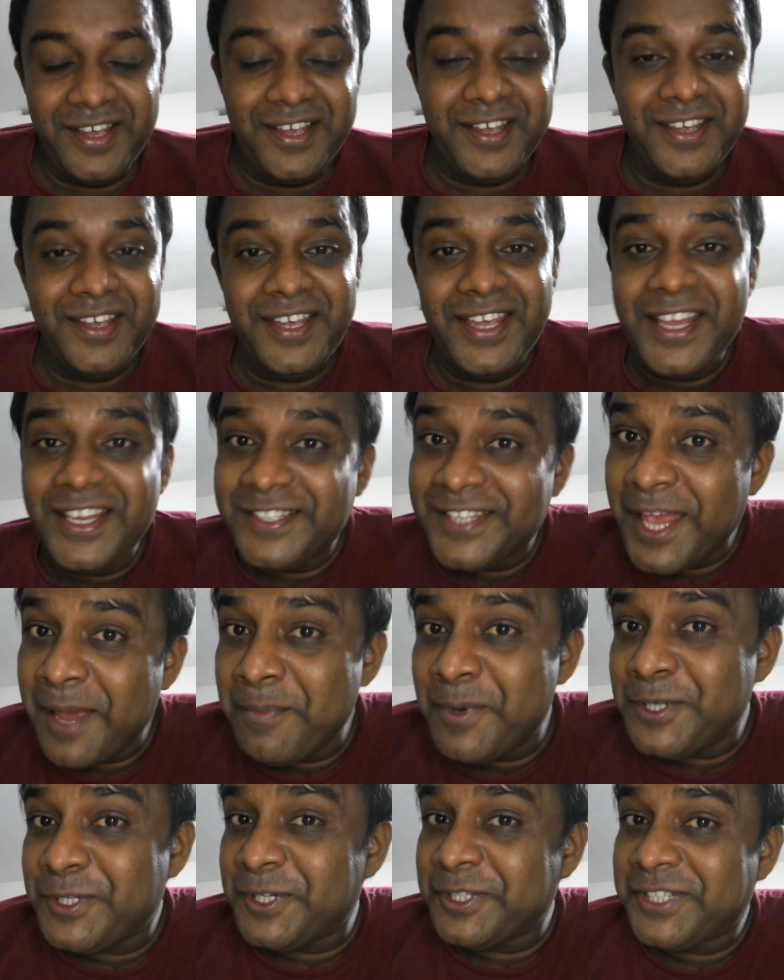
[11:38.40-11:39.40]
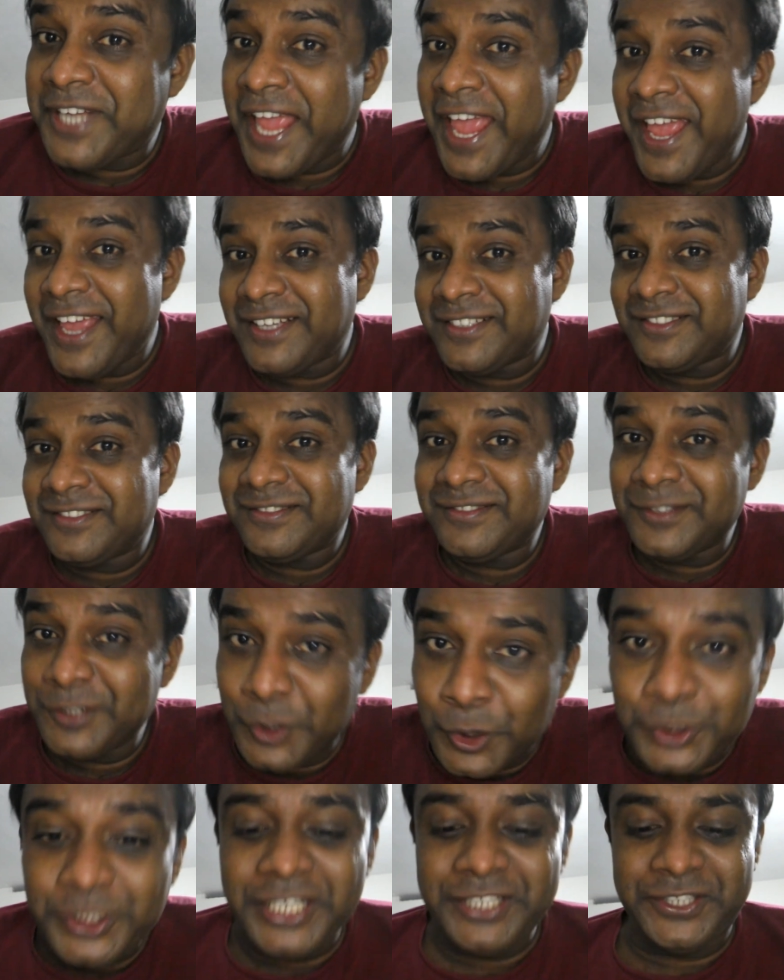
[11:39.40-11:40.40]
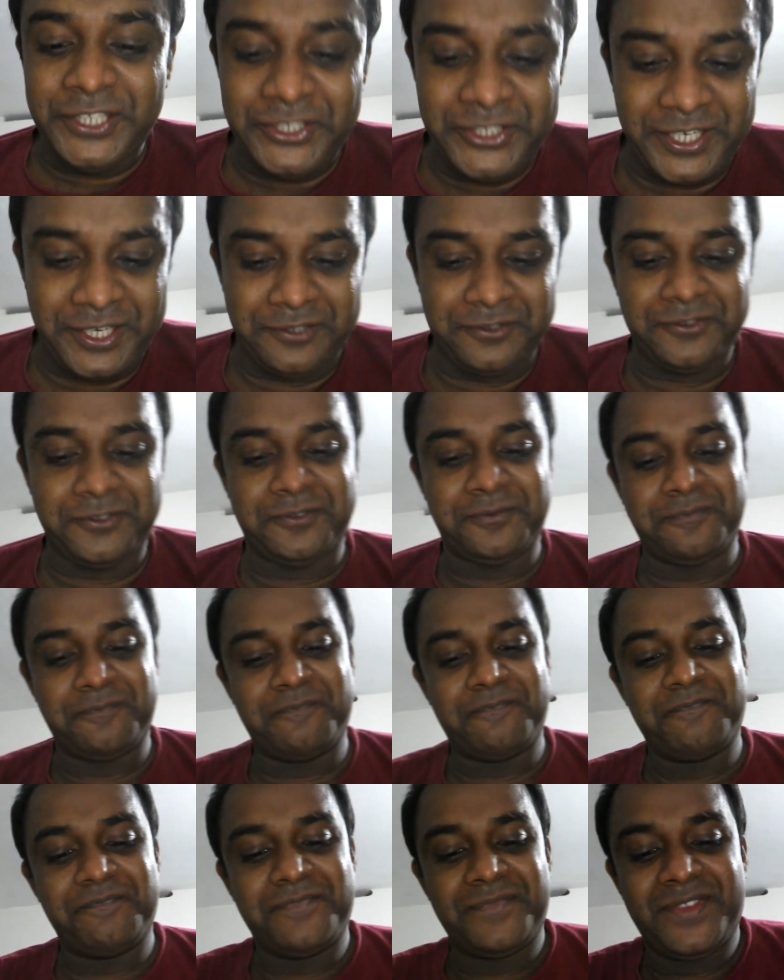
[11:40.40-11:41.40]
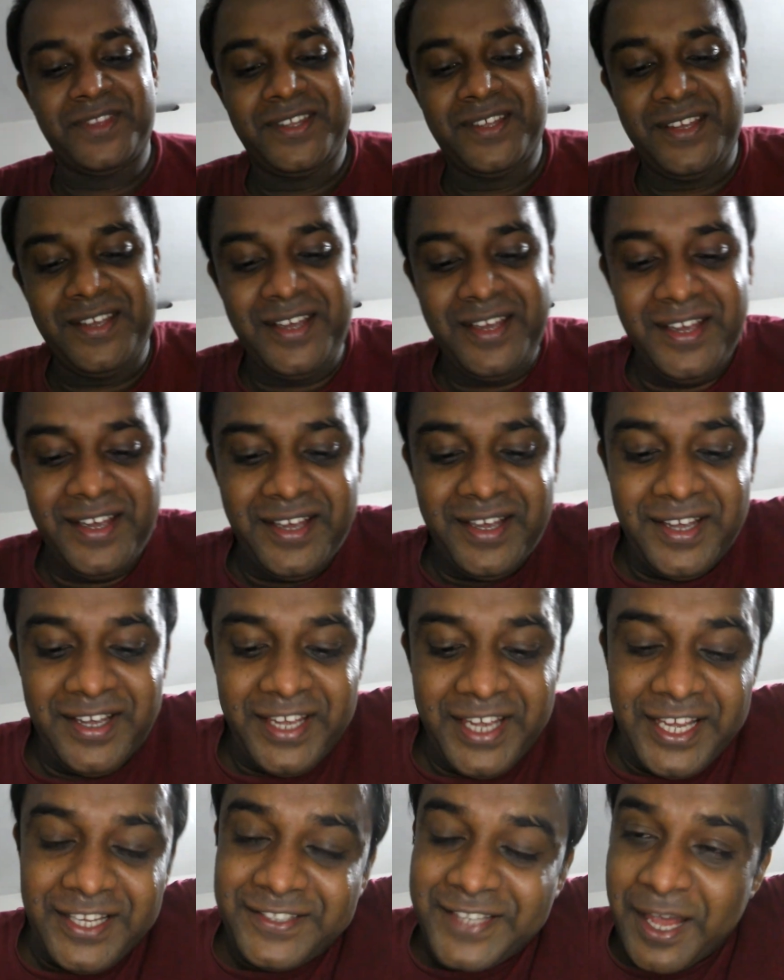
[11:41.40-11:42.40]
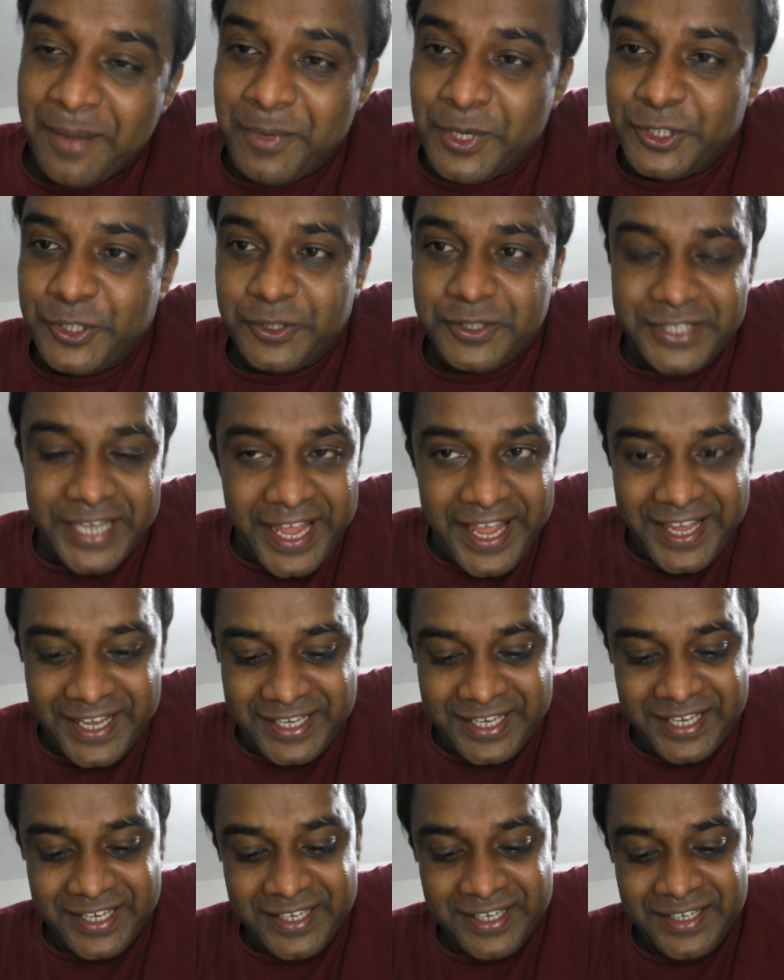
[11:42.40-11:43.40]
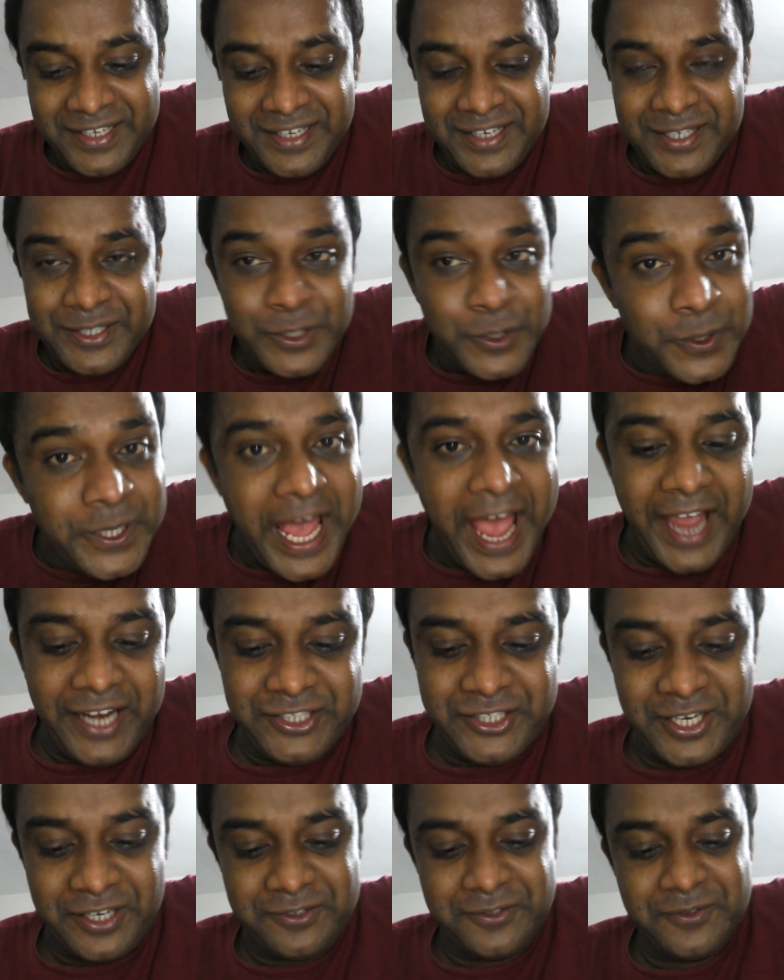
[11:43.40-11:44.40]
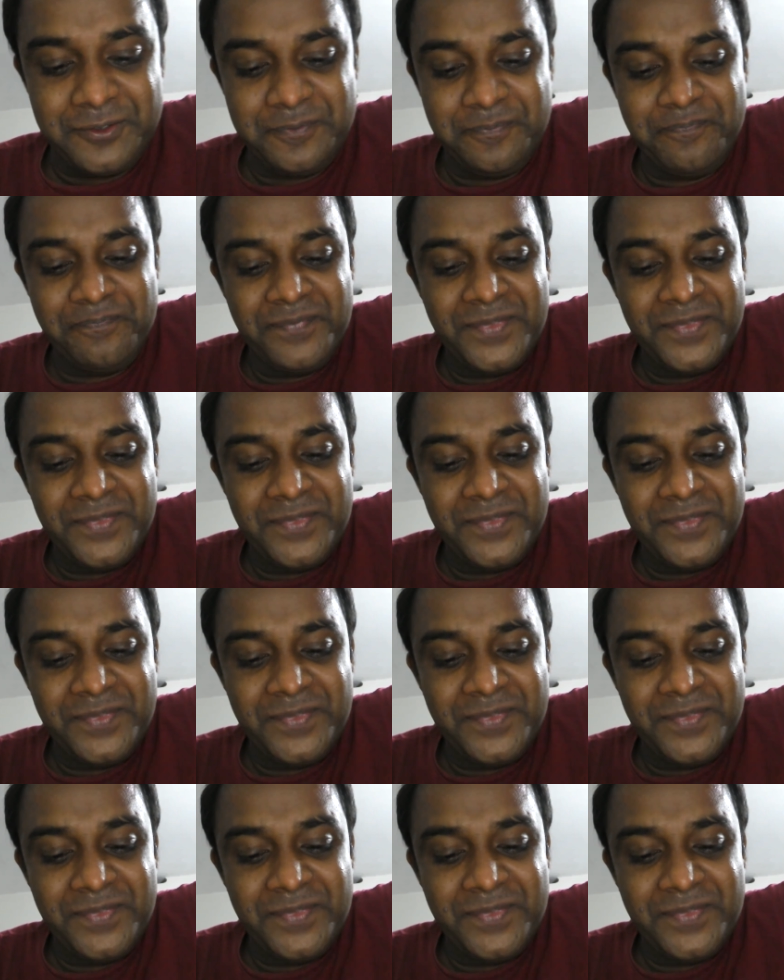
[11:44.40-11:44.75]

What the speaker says: He is able to take good decisions. He is able to take good actions.